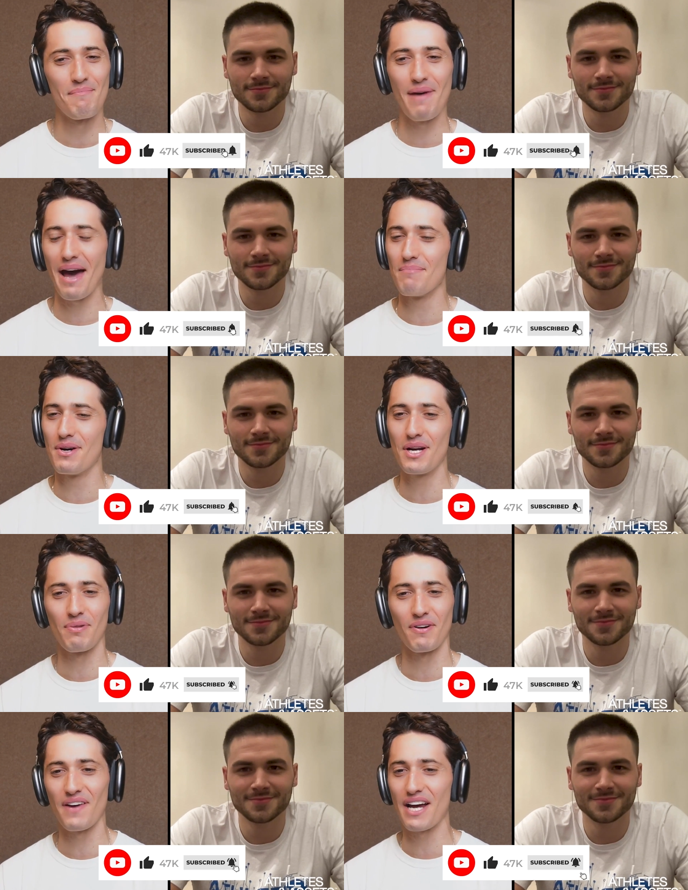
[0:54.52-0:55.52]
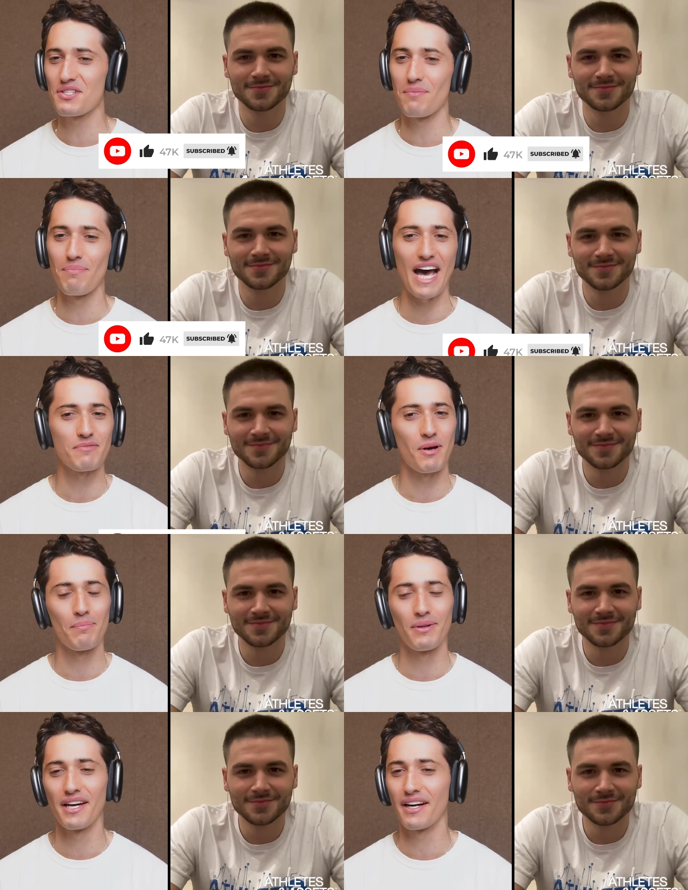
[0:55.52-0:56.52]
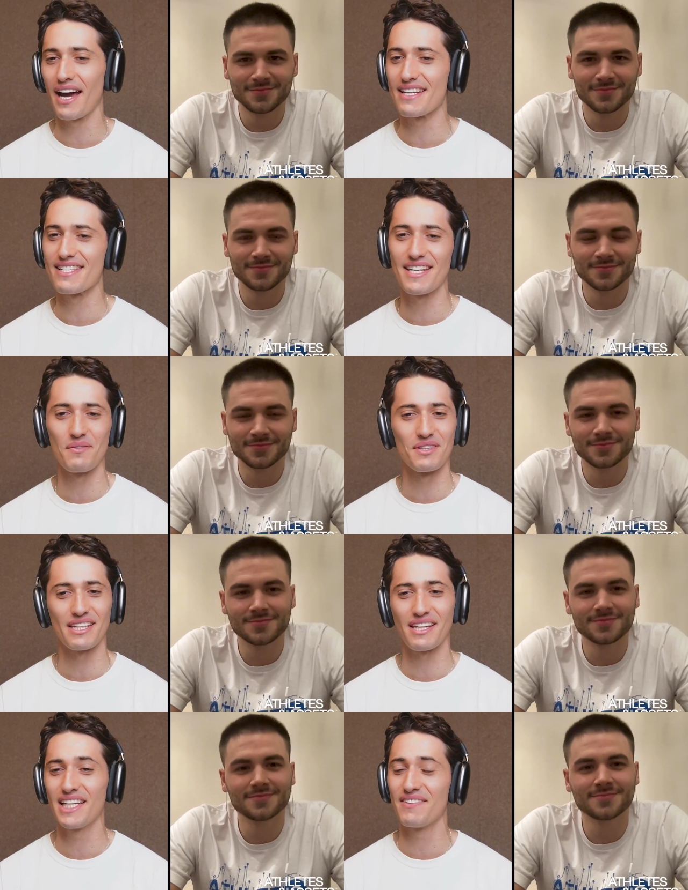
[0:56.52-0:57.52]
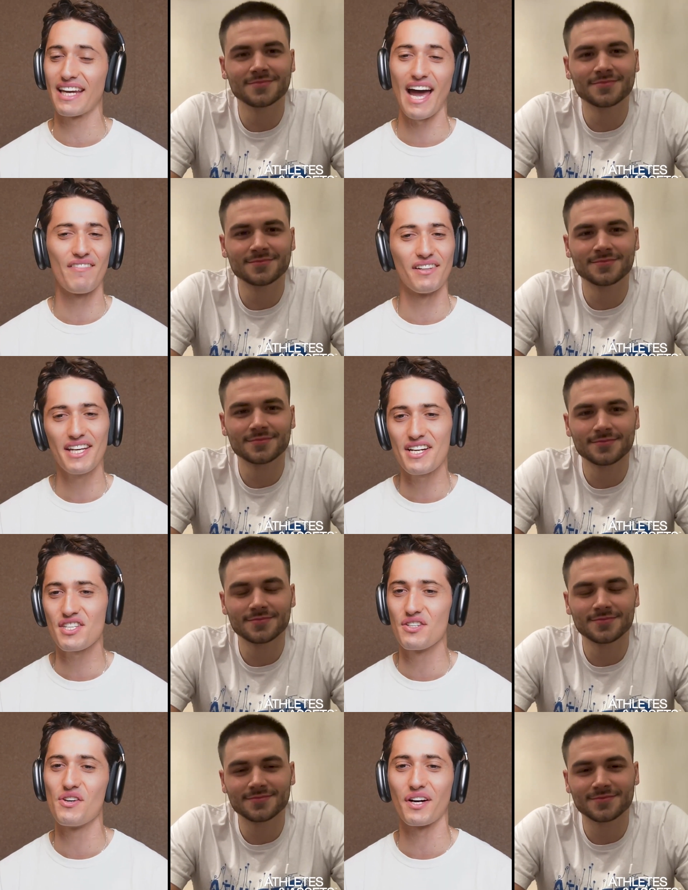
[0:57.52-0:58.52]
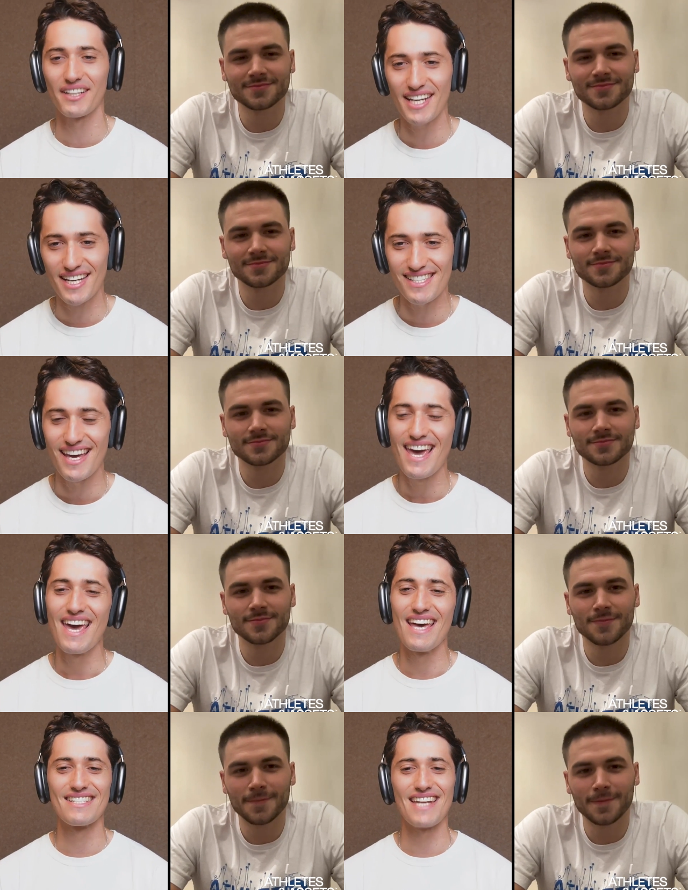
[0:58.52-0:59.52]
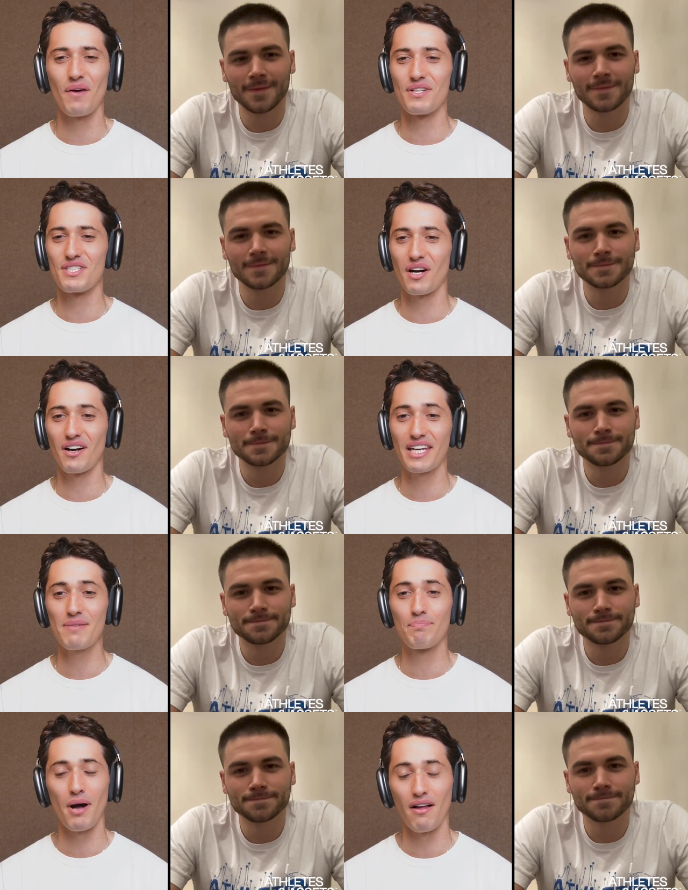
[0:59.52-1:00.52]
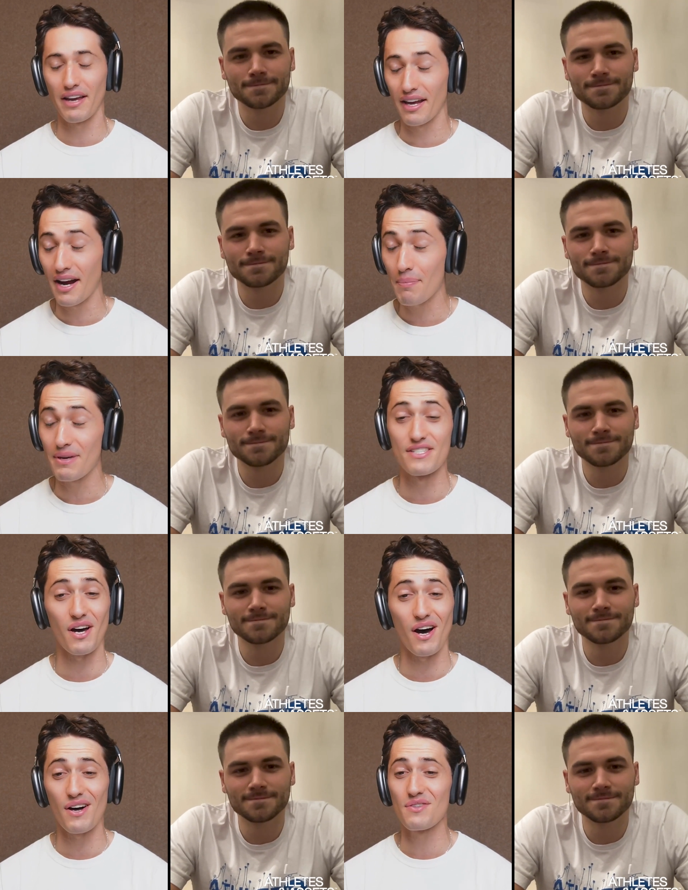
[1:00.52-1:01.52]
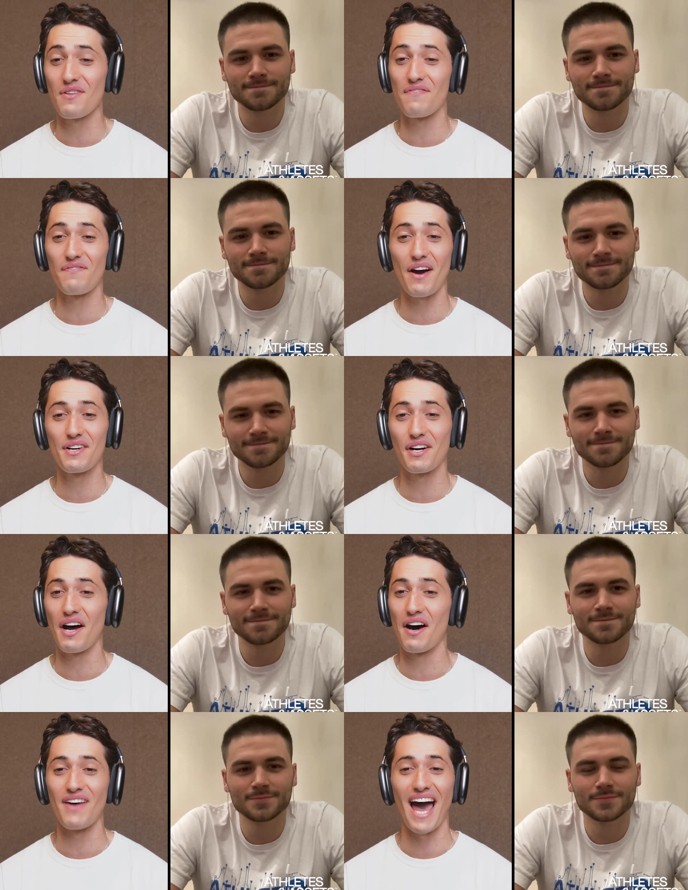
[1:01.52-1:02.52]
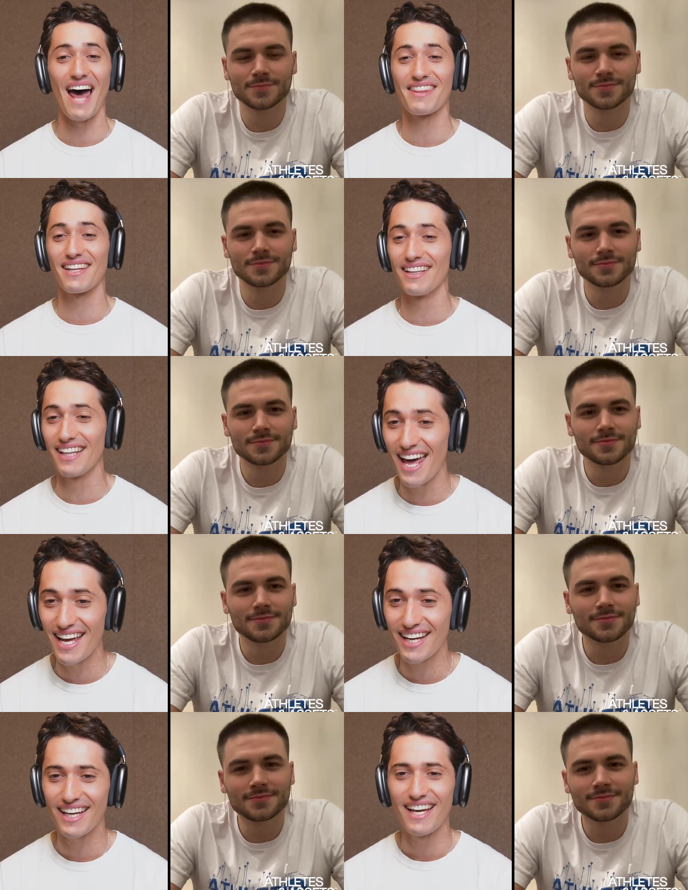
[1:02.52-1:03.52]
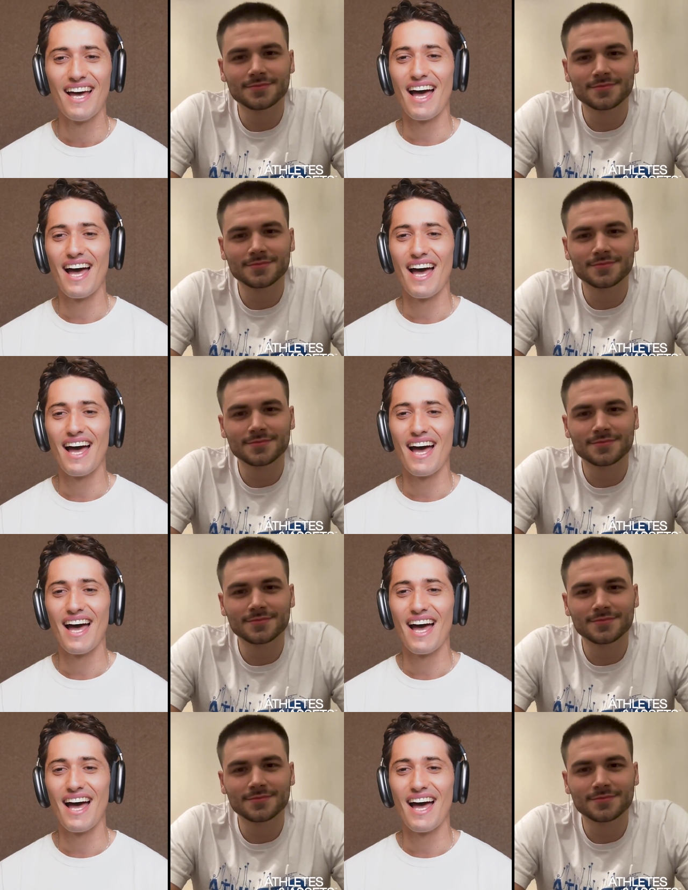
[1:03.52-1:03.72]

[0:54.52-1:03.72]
Speaker 1: Matt Mooney, professional basketball player, had a stint with the Cleveland Cavaliers, the New York Knicks, is now in Turkey balling it up, and is also the founder of AthletIQ